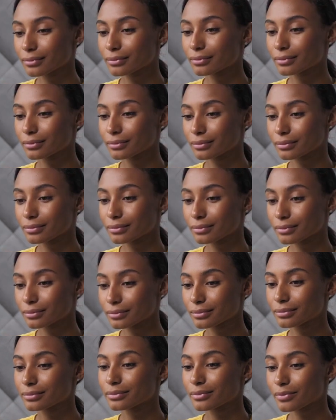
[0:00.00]
the
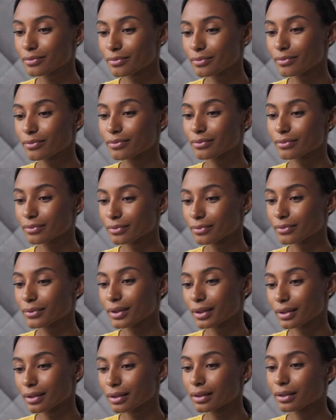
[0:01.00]
final statement of
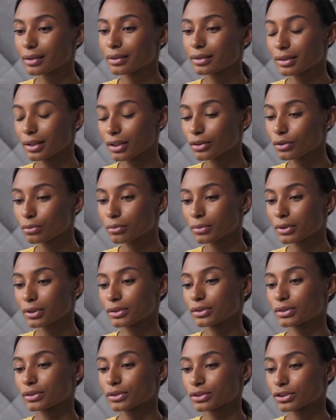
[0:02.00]
adjustments during the
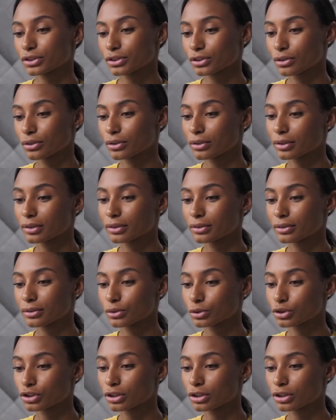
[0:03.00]
final closing phase.